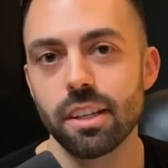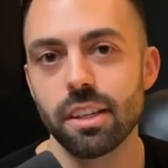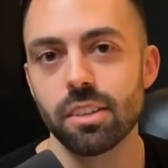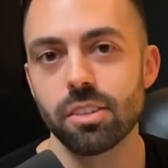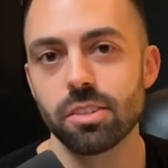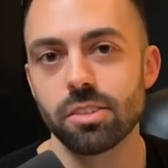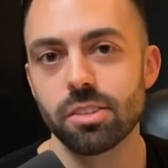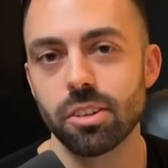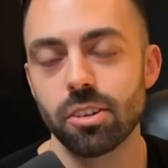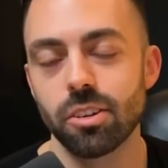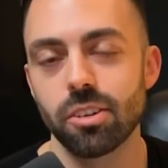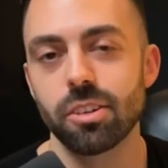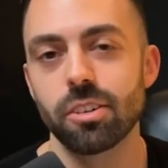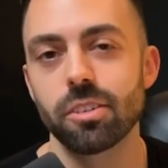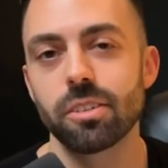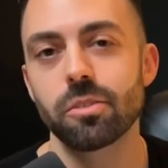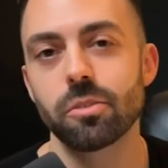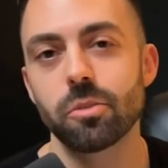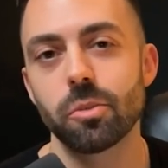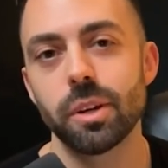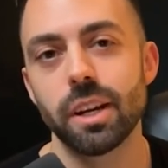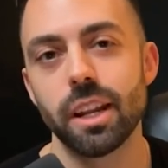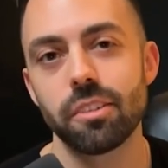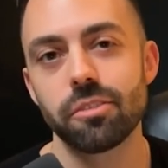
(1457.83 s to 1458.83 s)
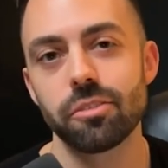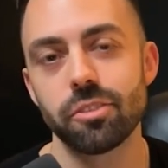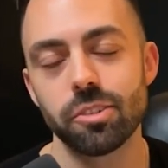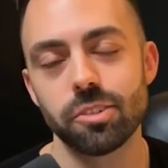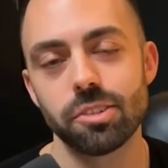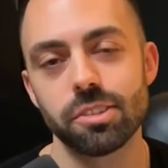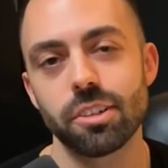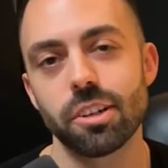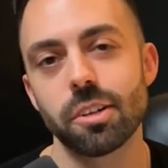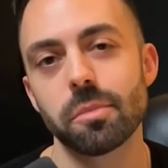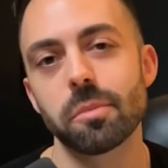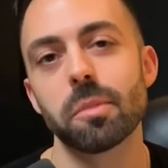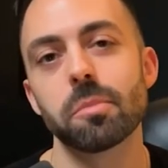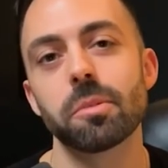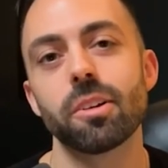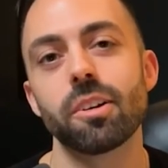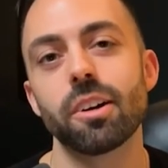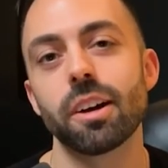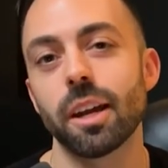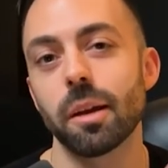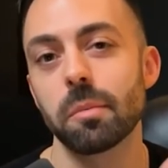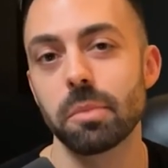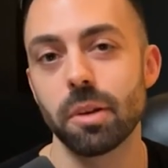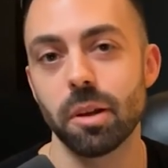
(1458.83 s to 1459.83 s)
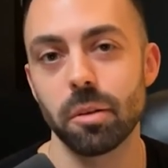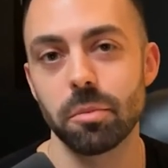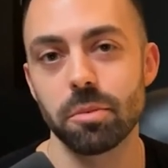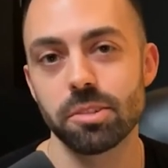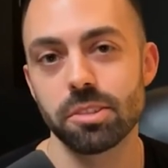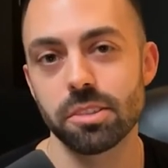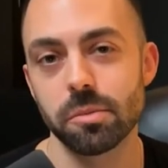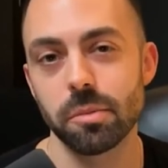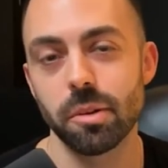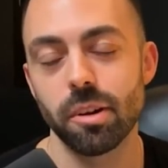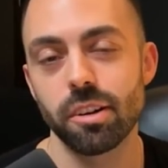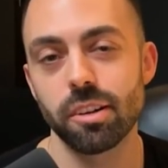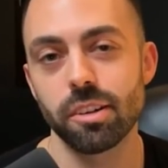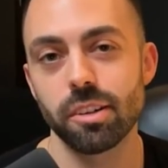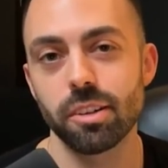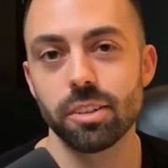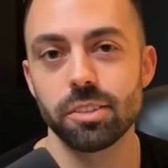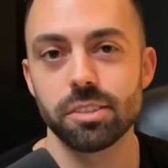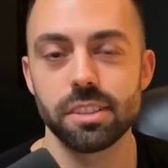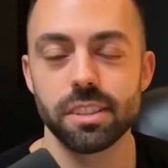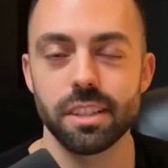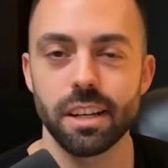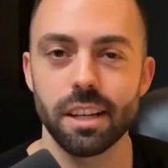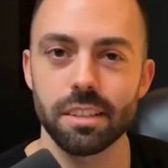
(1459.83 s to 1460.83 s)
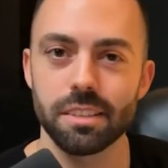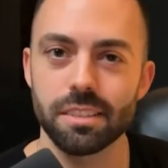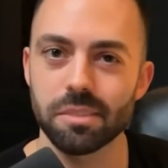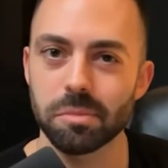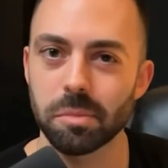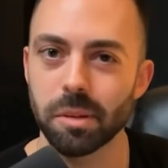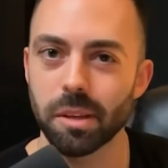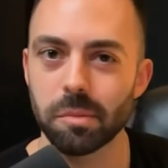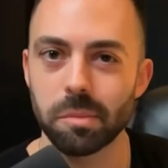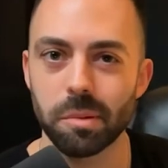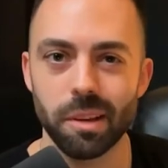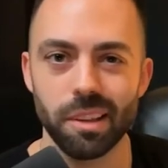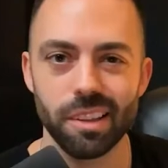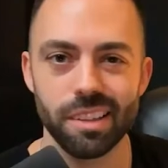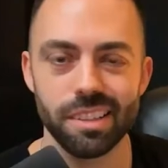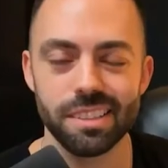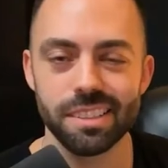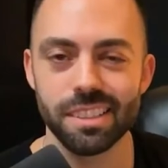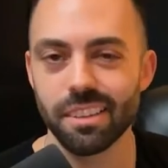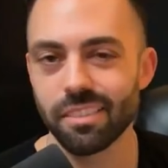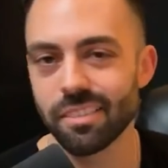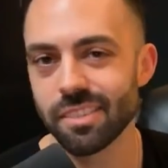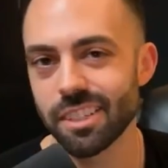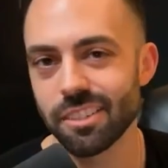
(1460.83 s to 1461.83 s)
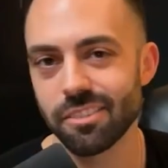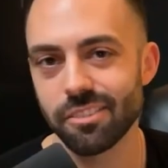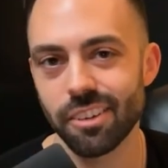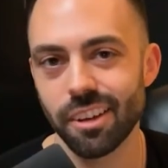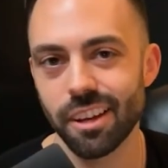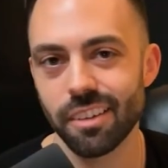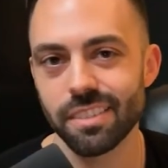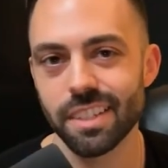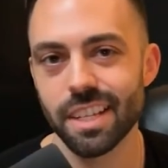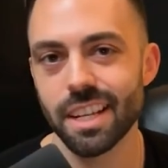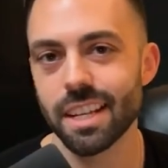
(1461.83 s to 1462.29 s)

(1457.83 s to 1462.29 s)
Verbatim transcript: So when I first started my blog, I published some articles and then I spent probably seventy-five to